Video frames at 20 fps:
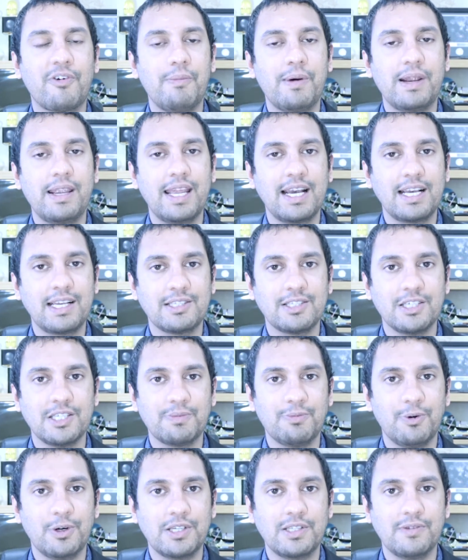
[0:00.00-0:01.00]
from a
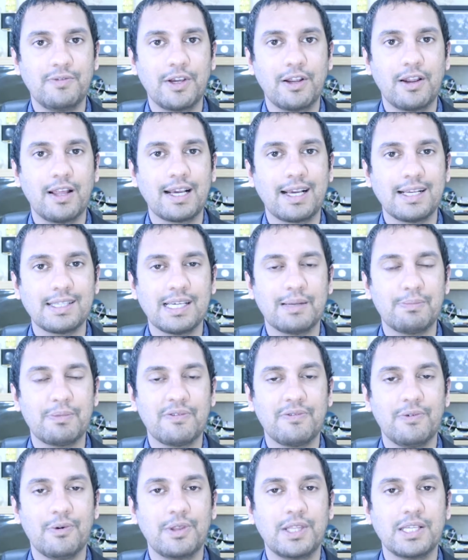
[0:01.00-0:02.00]
negative point of view, like I said
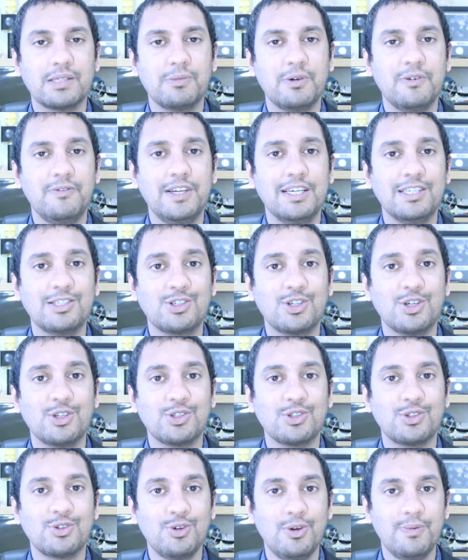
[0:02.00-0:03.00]
before, this movie is
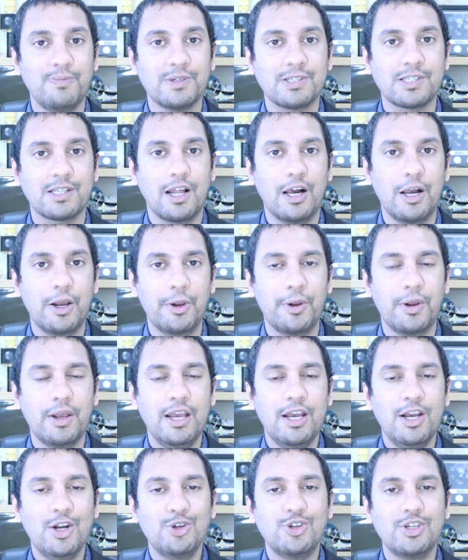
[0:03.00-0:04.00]
just super slow,
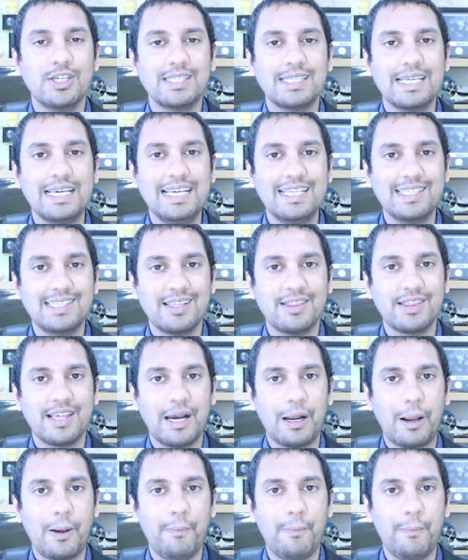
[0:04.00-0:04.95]
just isn't that